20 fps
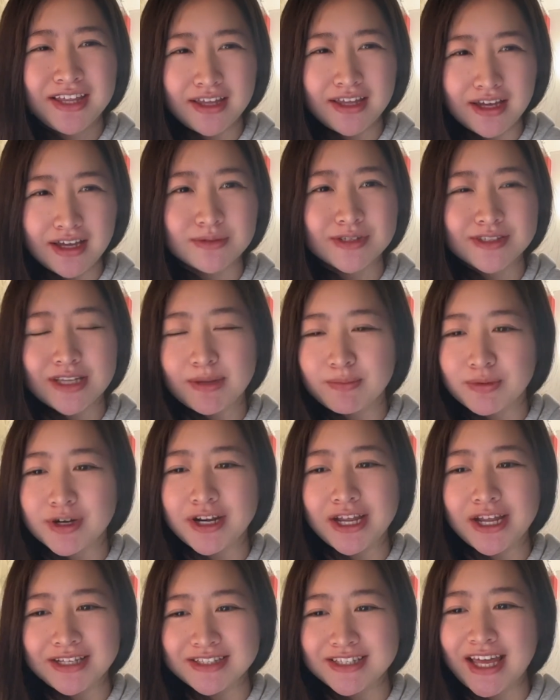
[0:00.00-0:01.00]
I would say
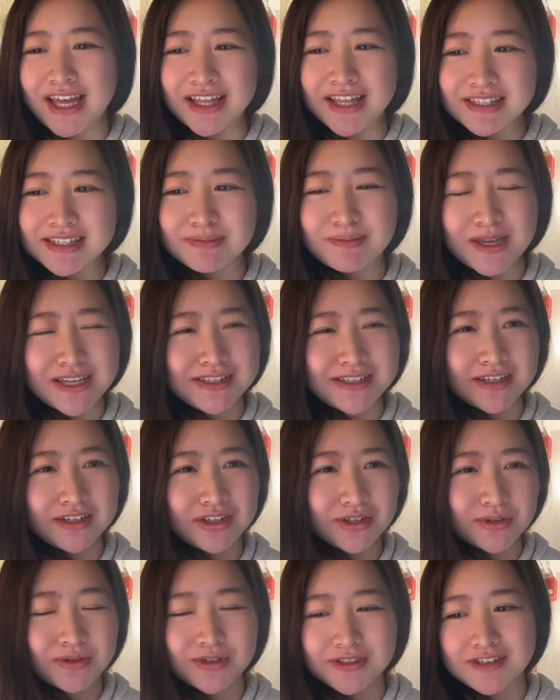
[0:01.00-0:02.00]
pretty intense based on
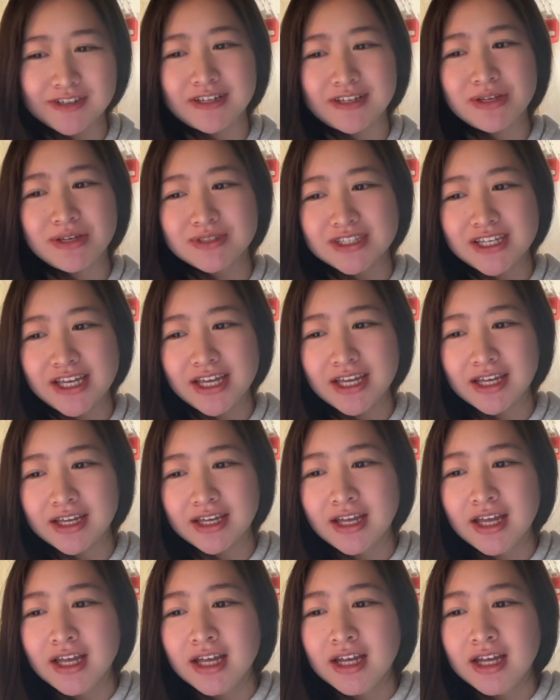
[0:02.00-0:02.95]
the courses that you take.